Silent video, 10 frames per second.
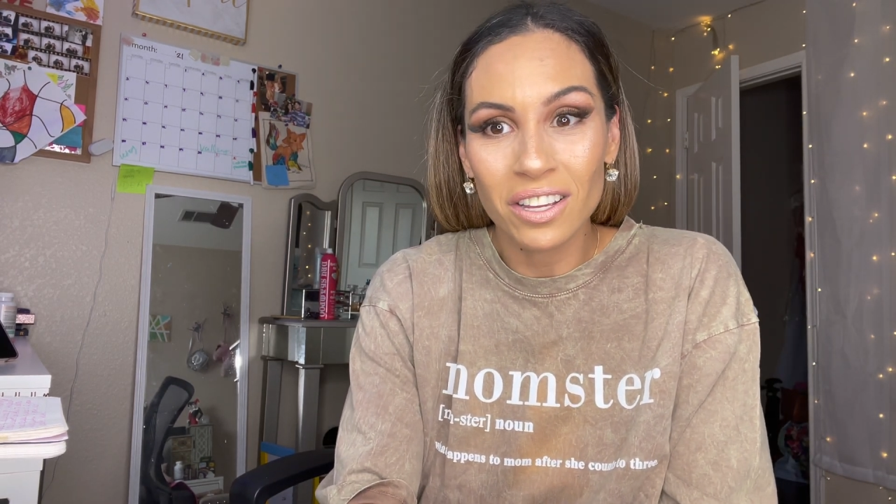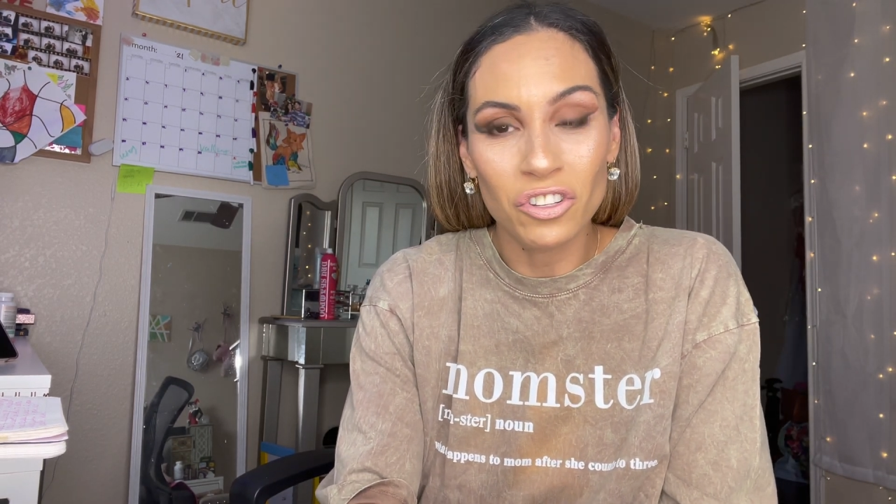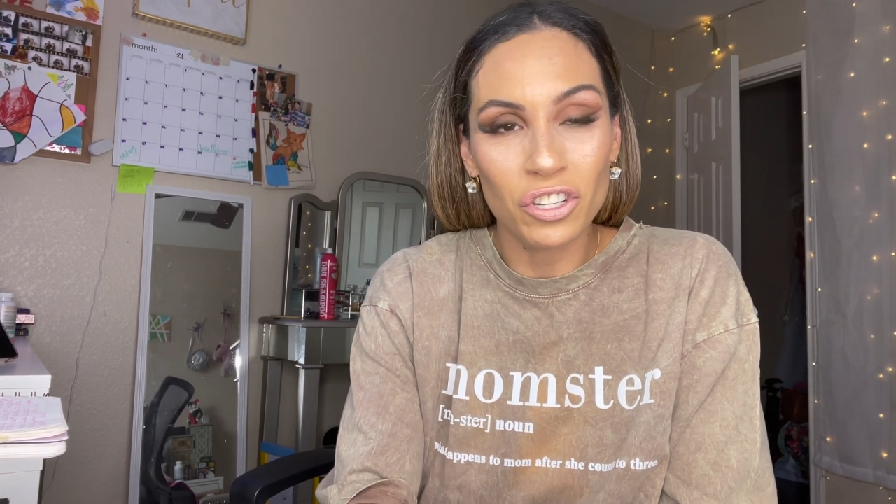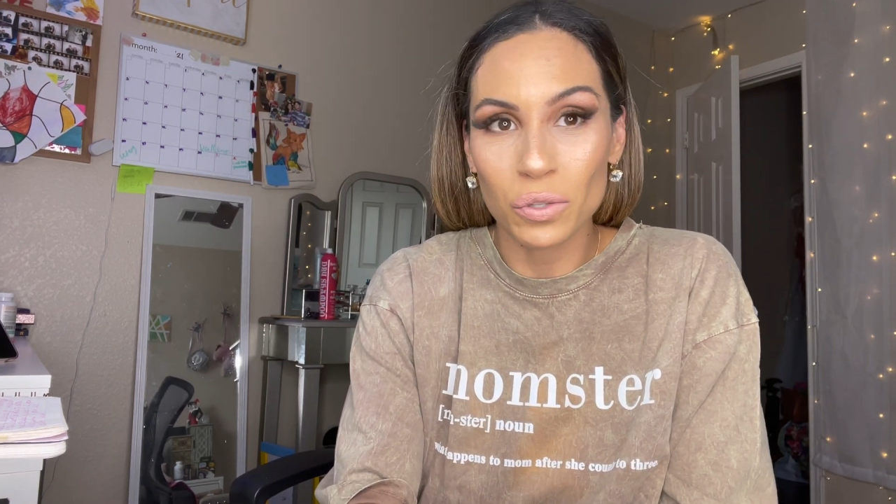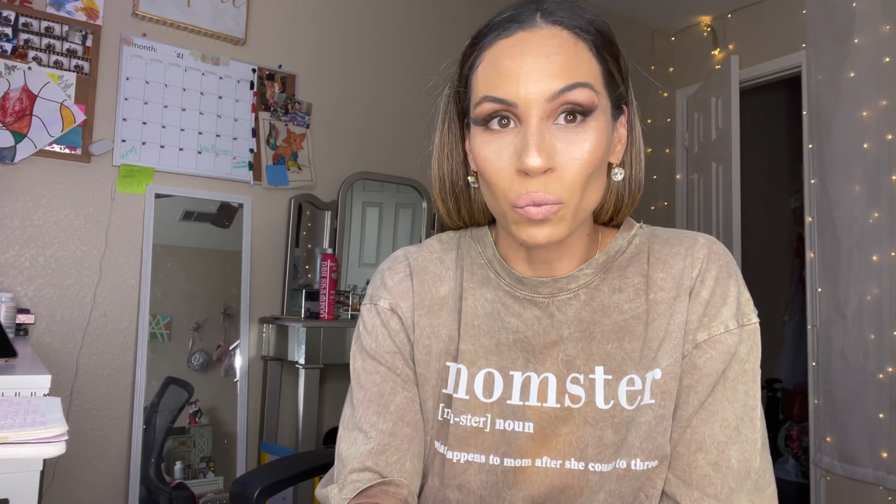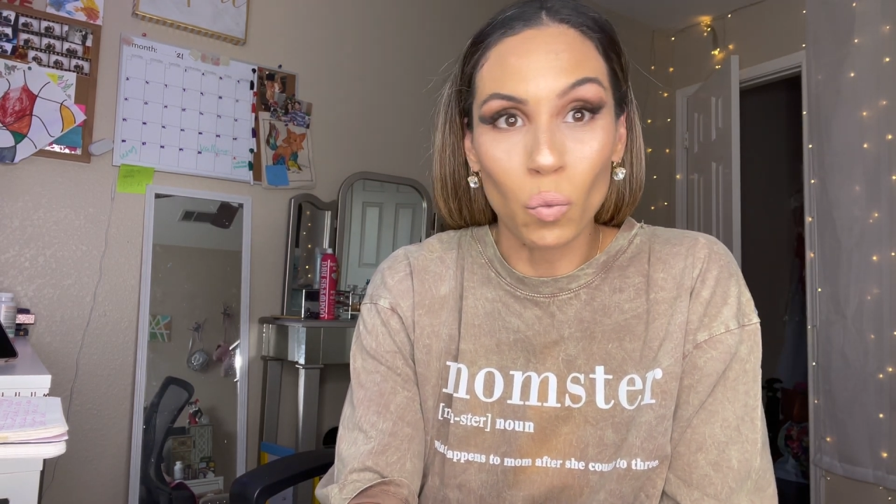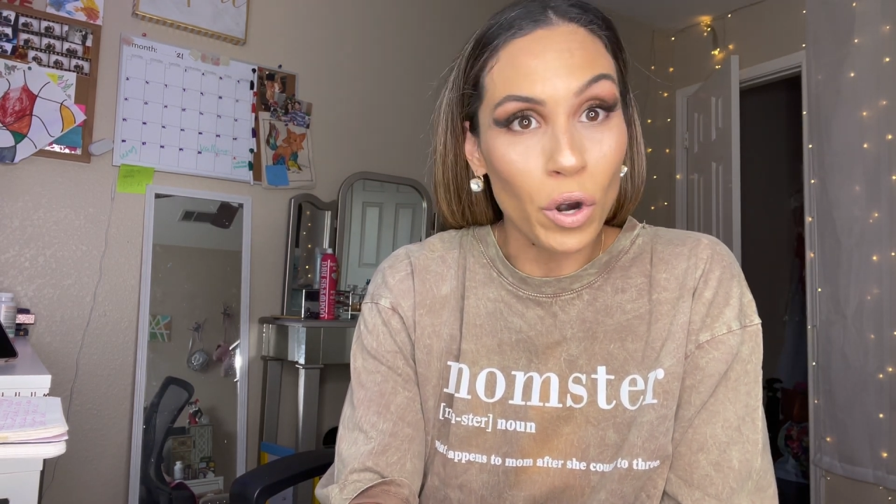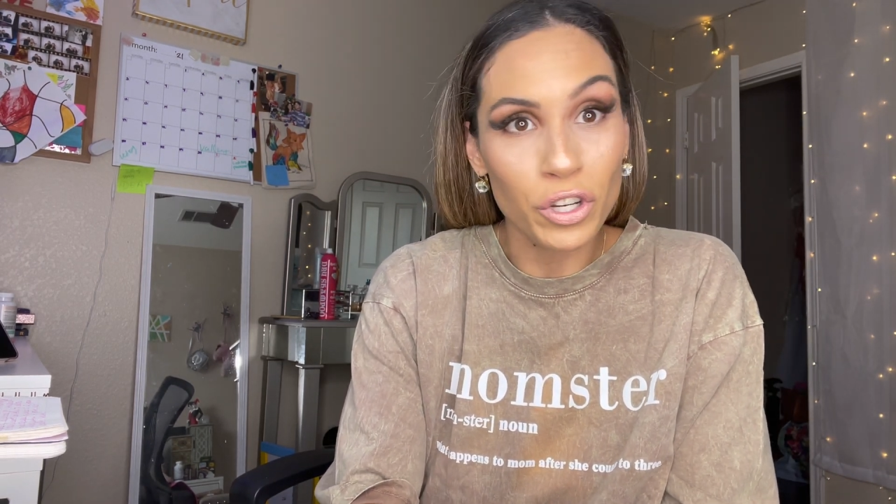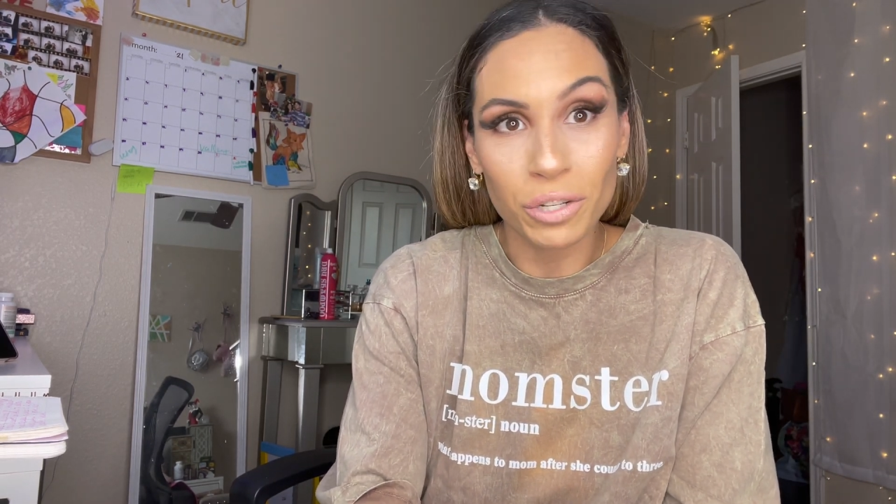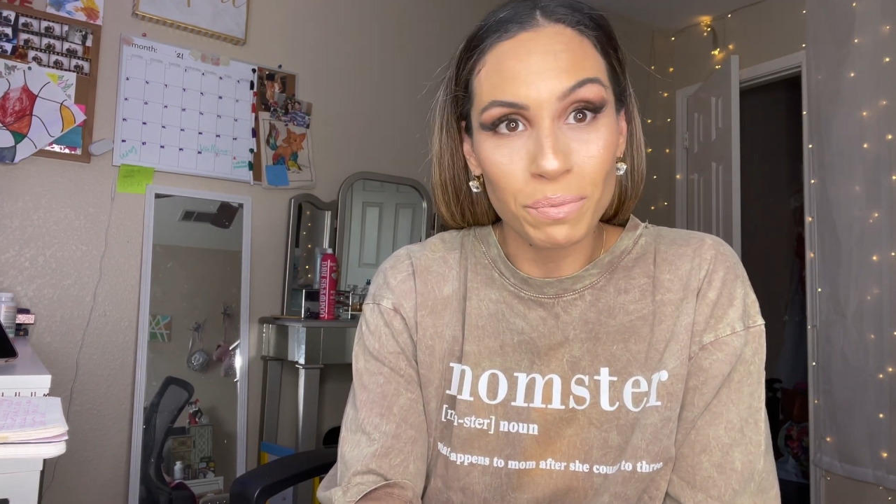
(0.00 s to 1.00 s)
just
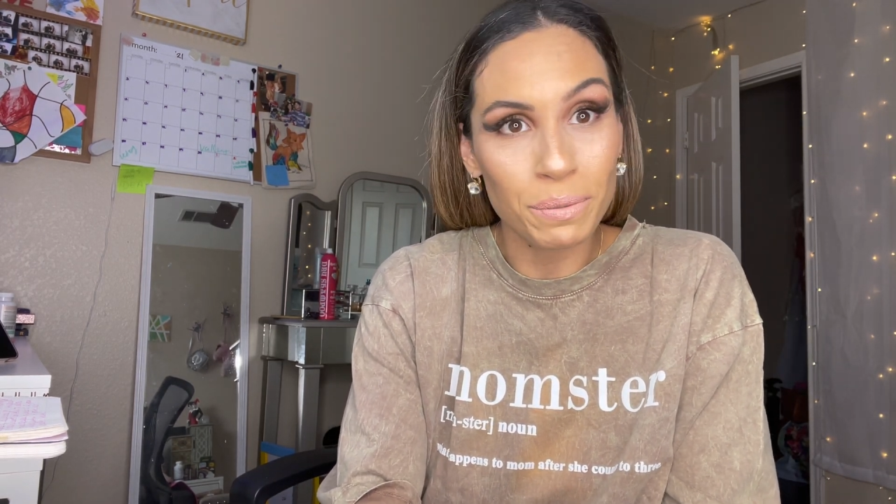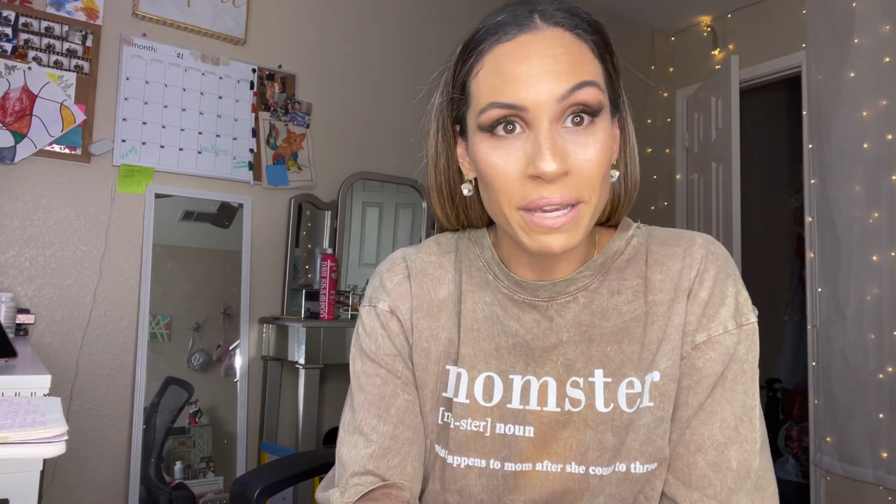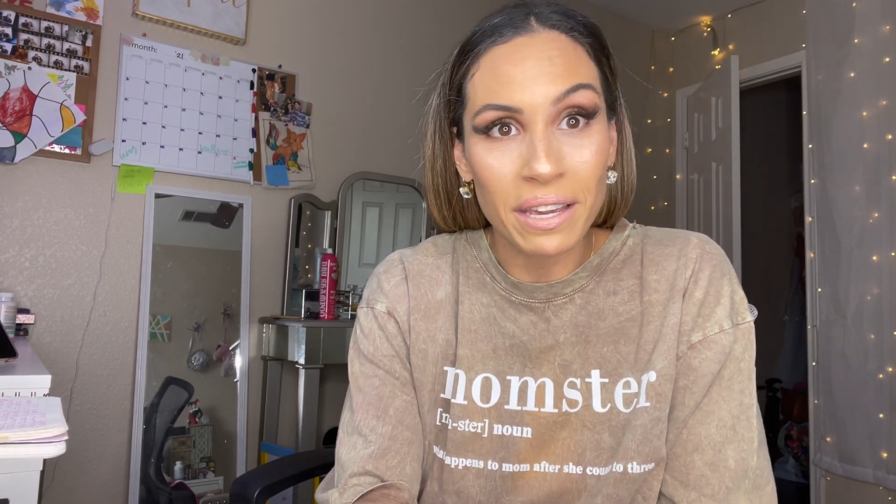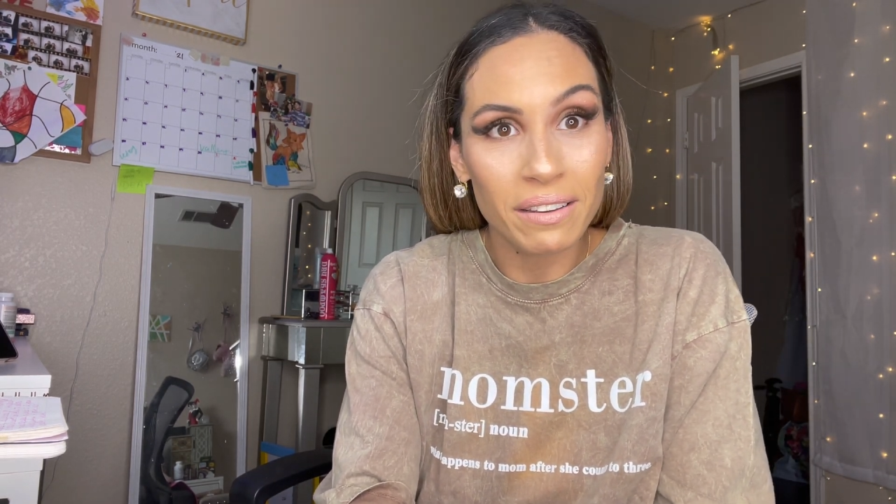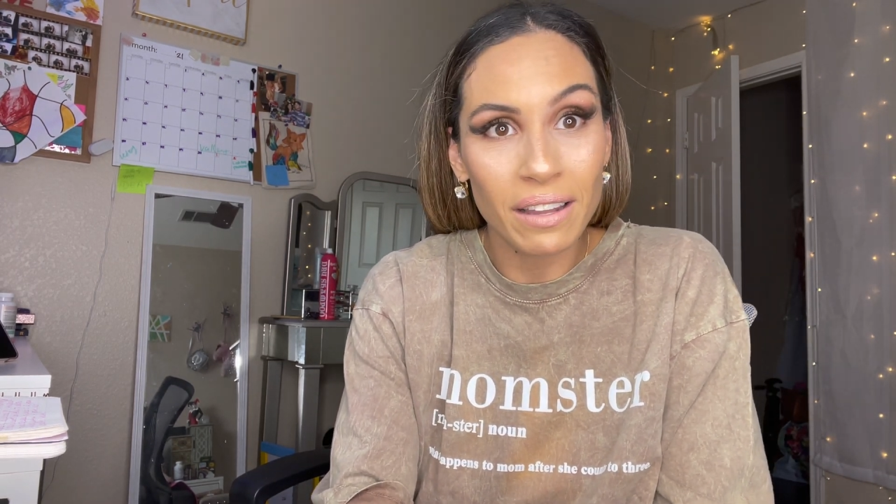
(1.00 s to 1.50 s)
worships me.